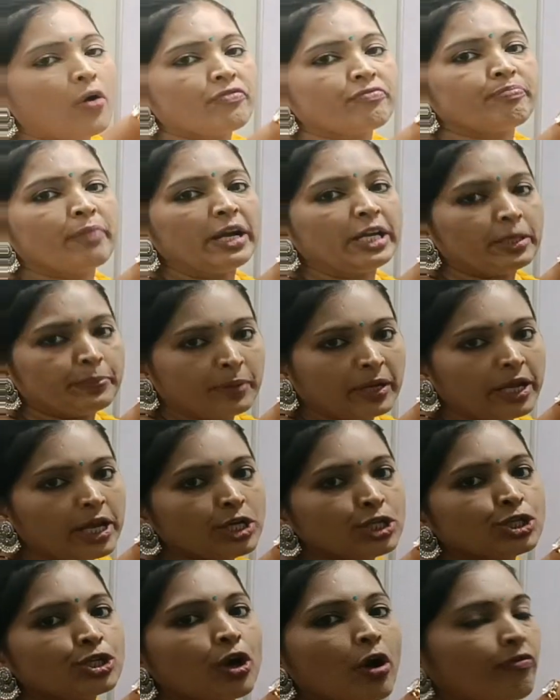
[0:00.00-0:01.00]
of
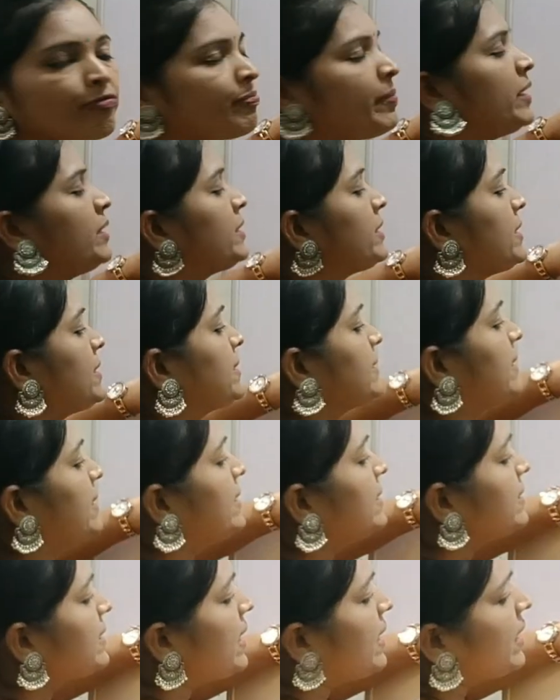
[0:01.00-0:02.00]
multiplication of
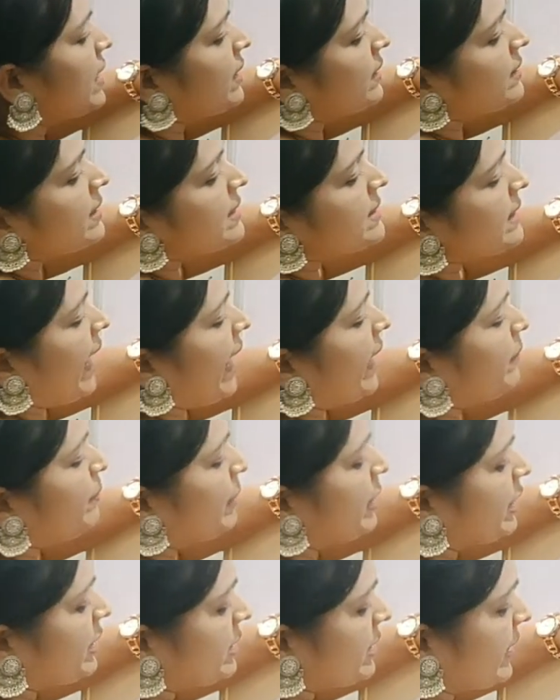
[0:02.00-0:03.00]
matrices, this
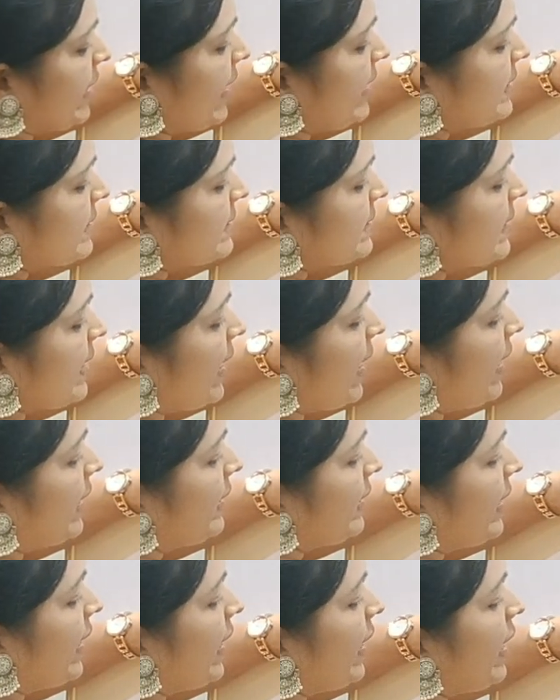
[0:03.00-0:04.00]
can be written as
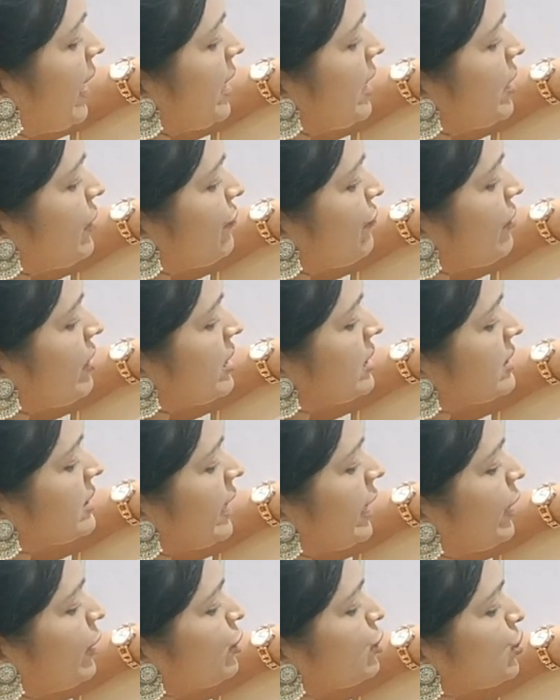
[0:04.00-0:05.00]
A
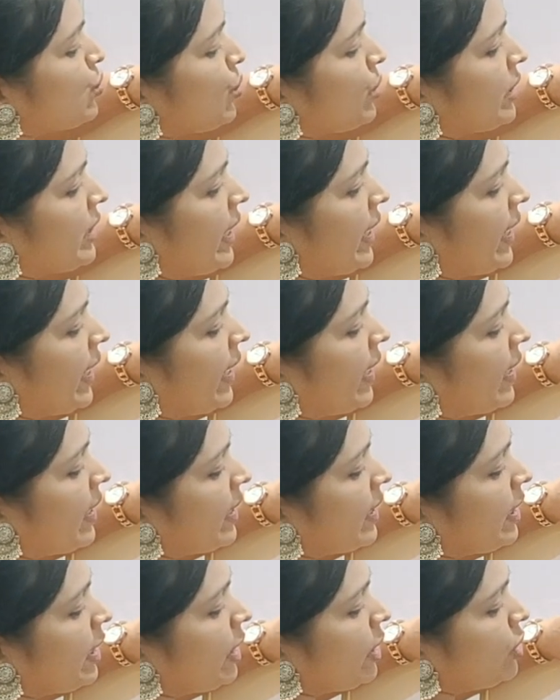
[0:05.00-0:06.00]
inverse into
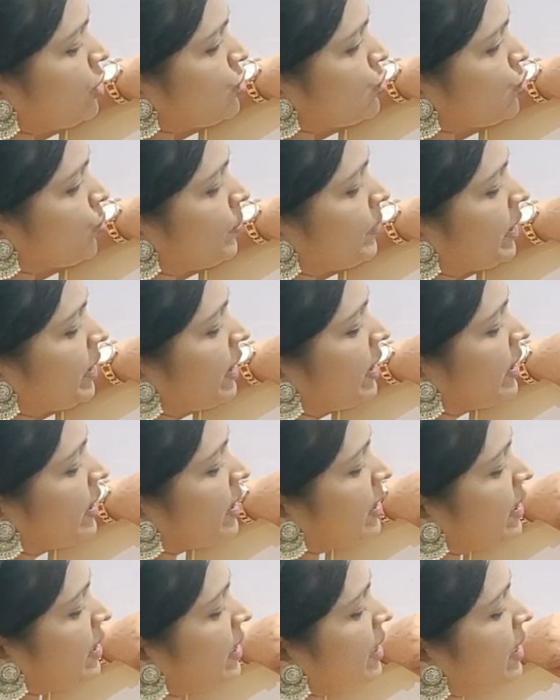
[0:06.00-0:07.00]
A into
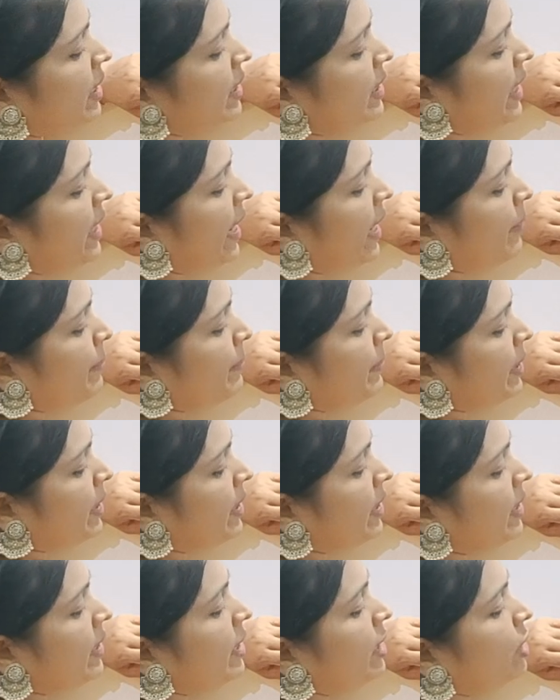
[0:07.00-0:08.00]
B,
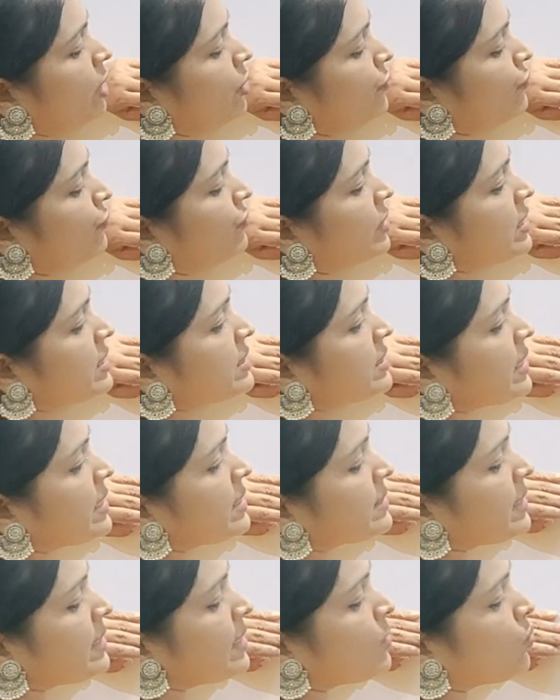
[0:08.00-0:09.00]
AB inverse
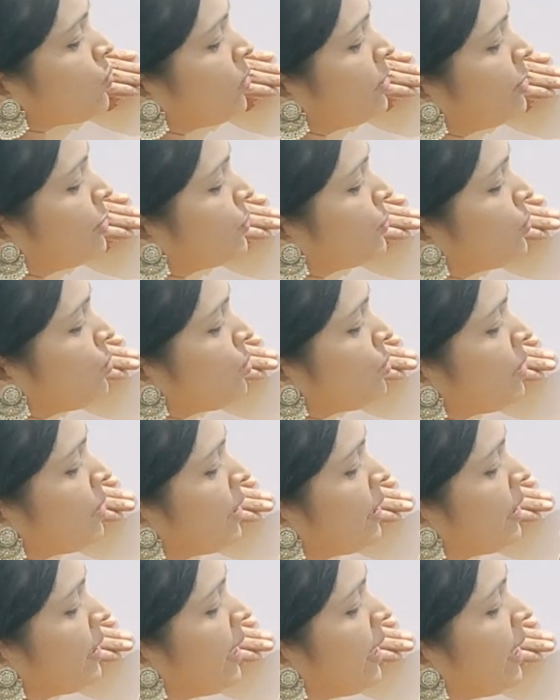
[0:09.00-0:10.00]
is equal to
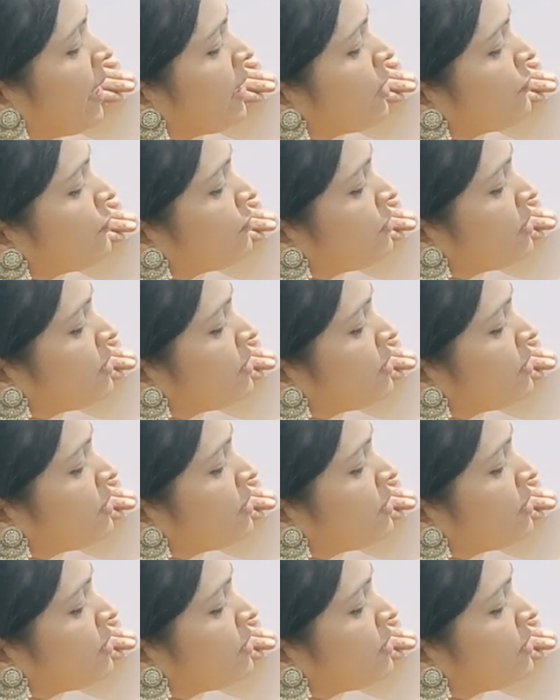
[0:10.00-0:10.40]
A